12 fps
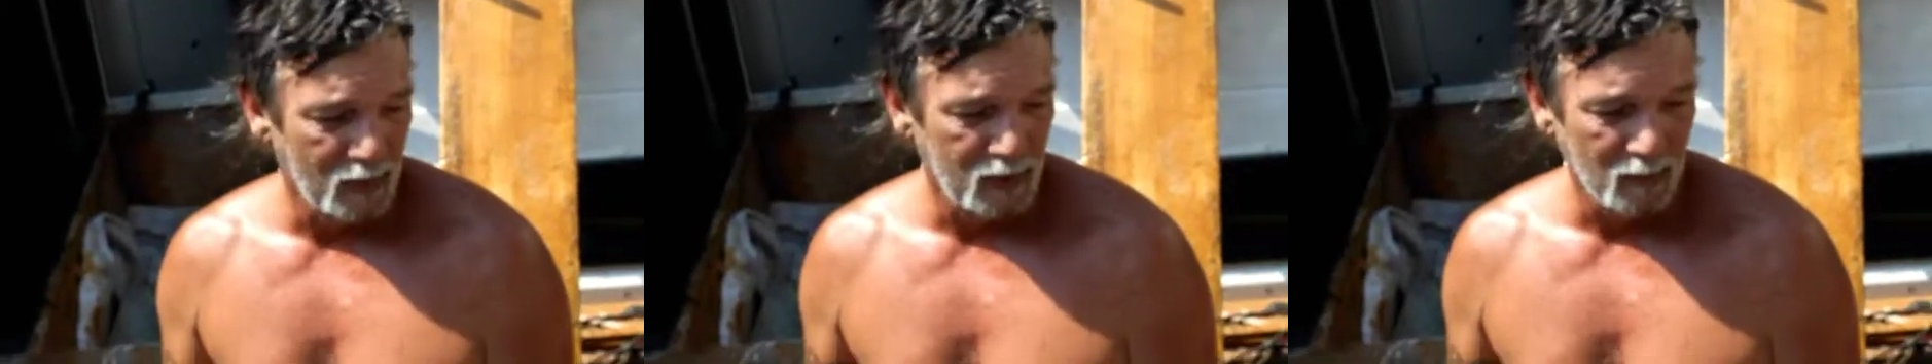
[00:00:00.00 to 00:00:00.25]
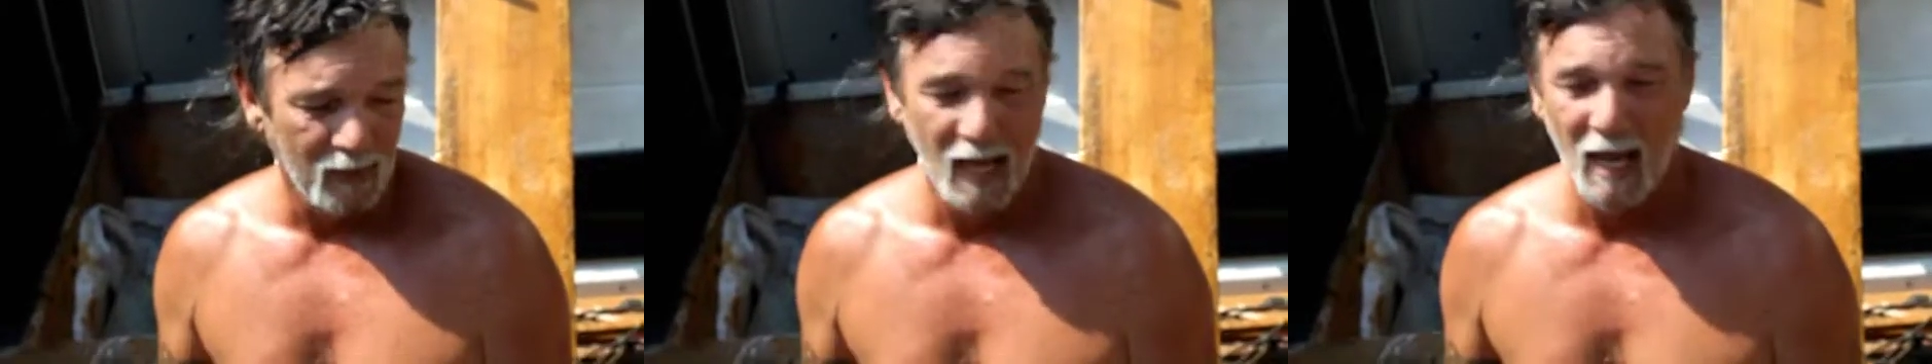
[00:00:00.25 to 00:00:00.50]
which
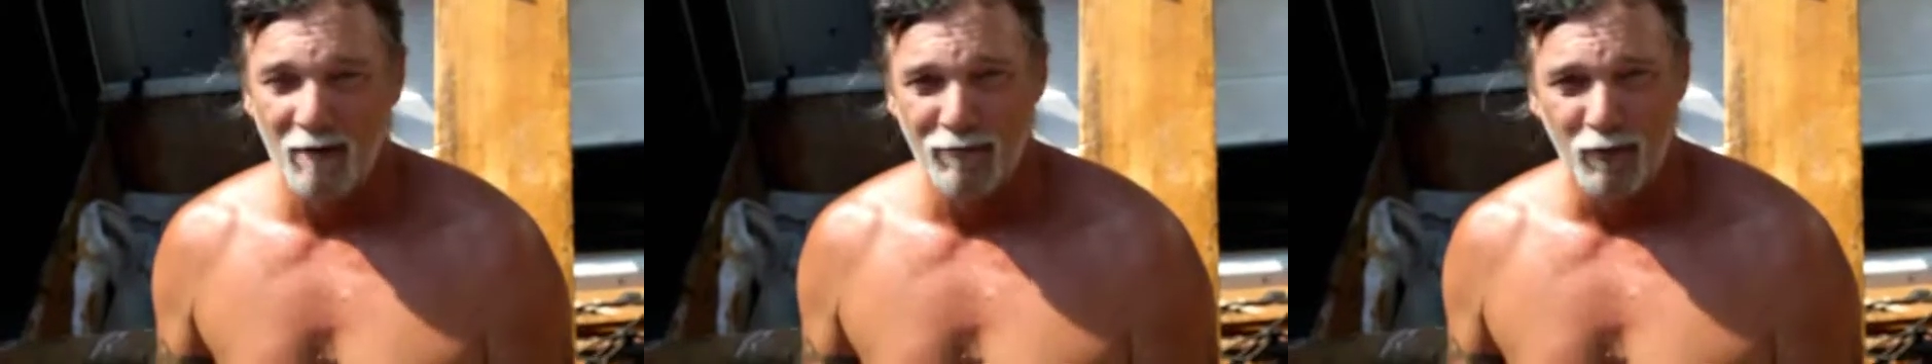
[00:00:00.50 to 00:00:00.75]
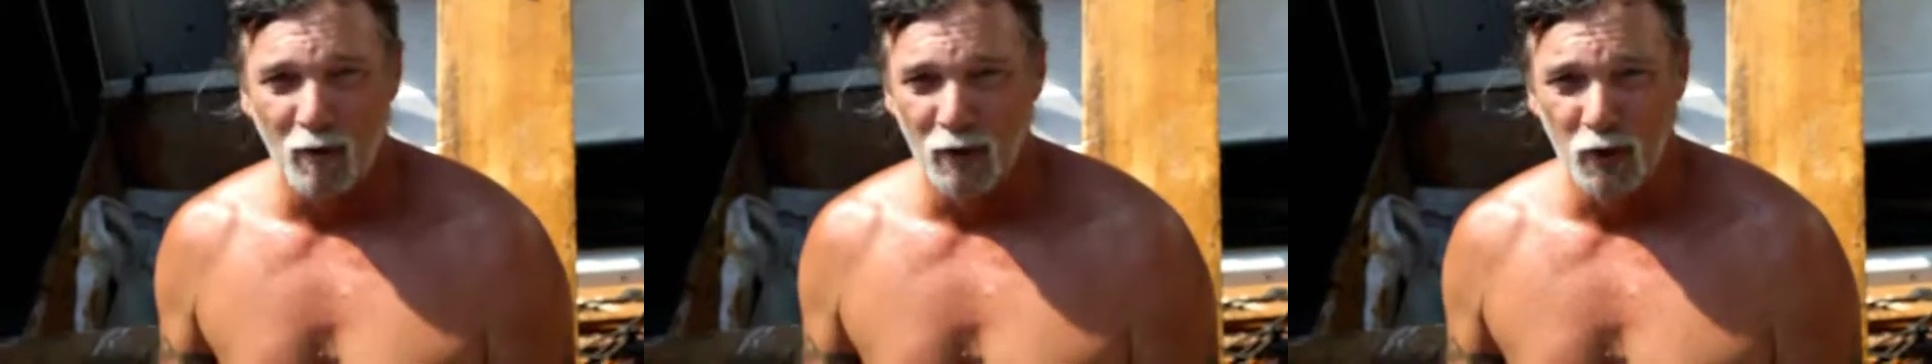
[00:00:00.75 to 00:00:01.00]
I'm going to have
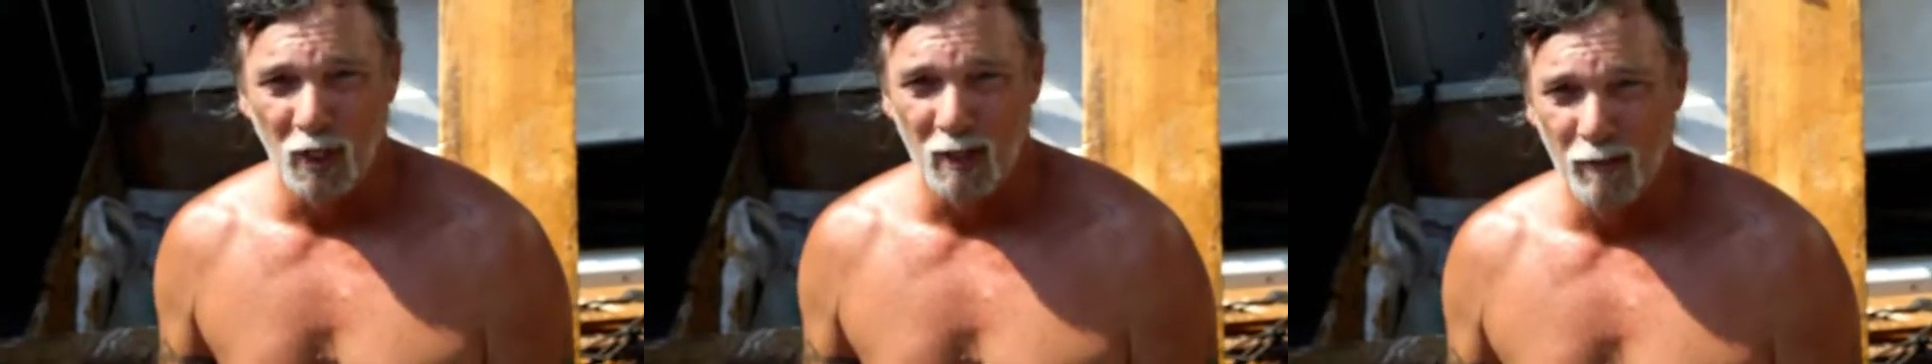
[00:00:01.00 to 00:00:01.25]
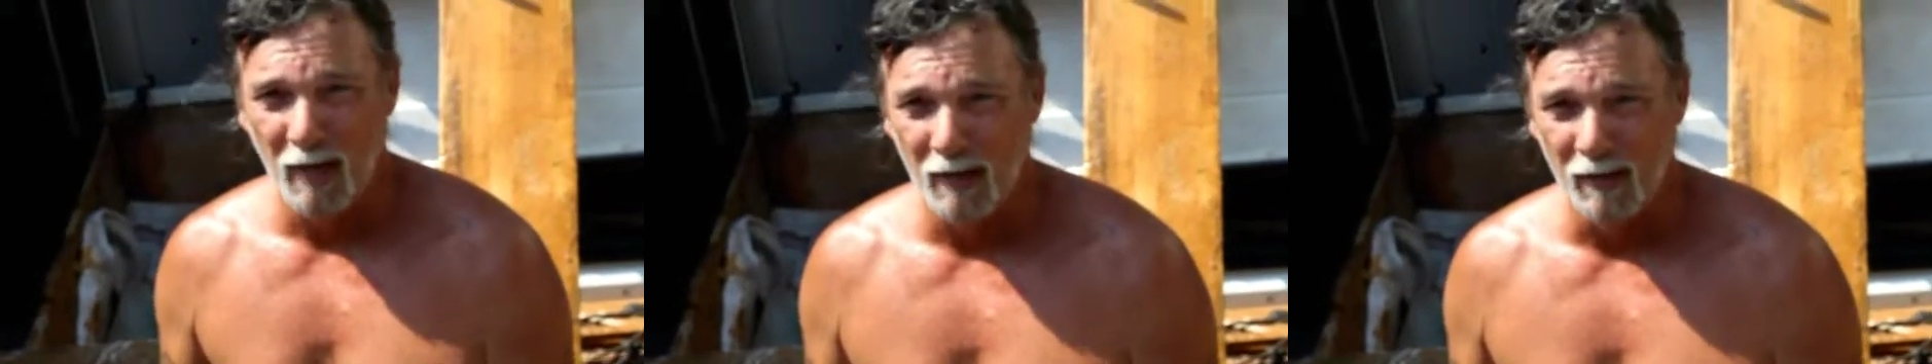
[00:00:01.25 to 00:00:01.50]
4
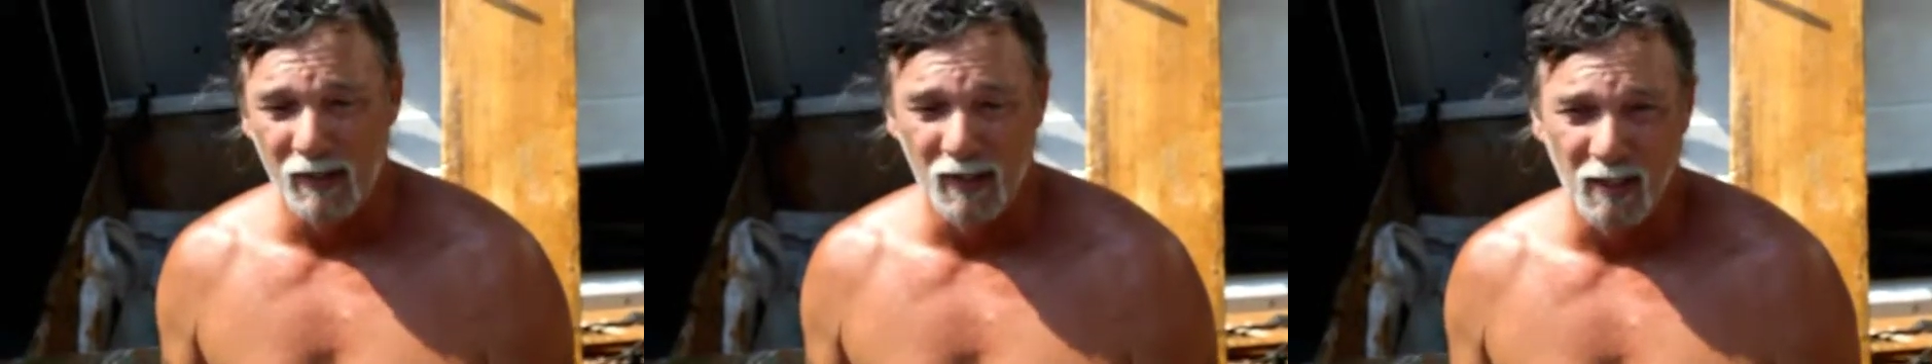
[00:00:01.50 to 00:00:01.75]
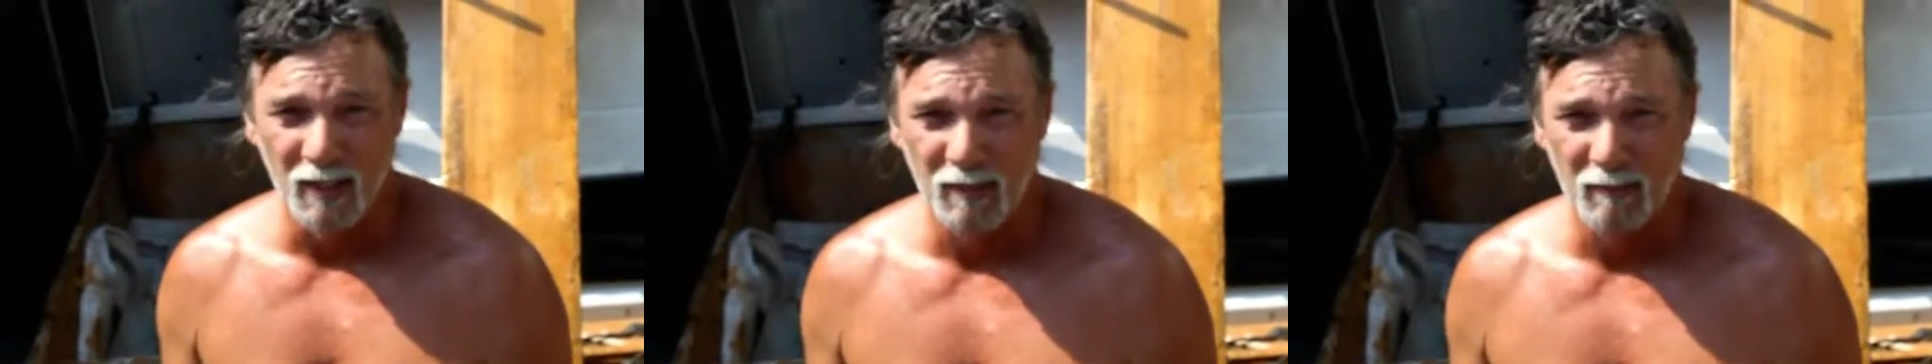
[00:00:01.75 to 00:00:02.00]
truck batteries
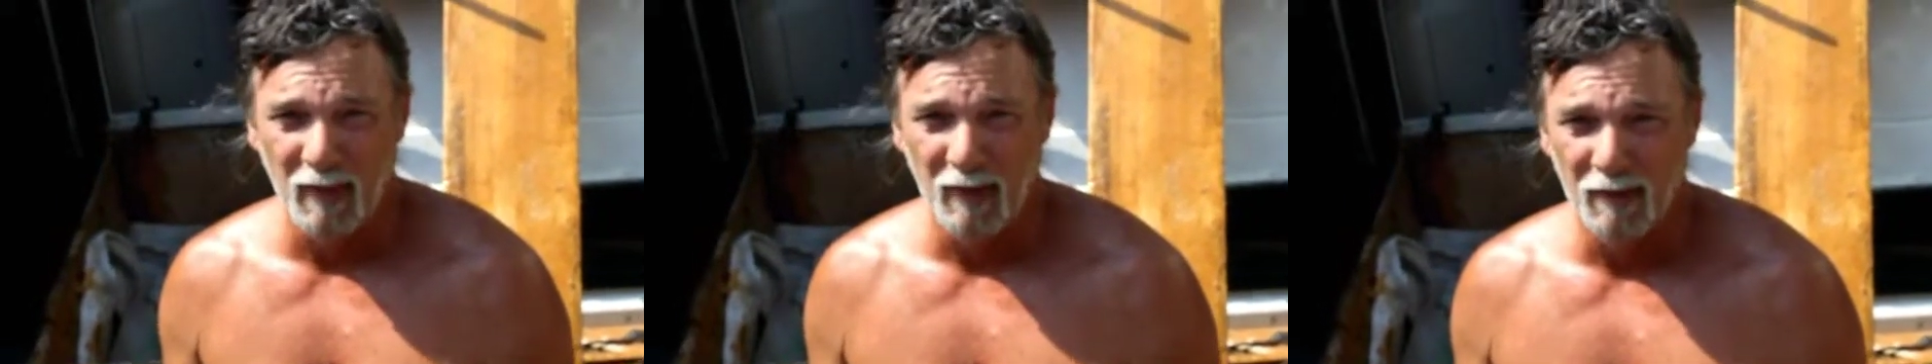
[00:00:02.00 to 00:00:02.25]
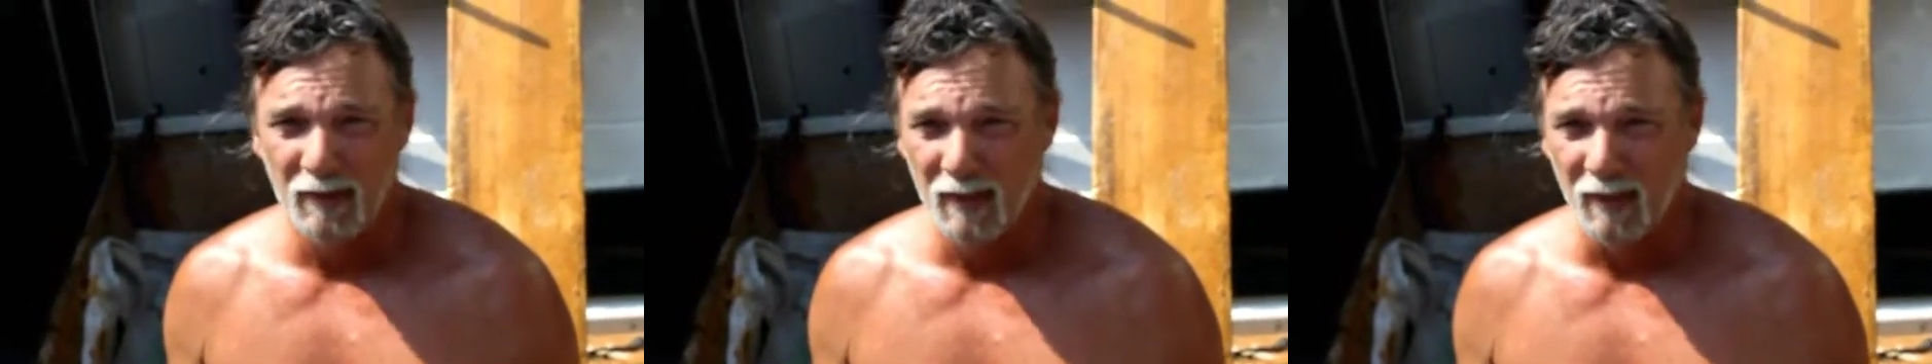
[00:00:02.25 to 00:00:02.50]
on this boat,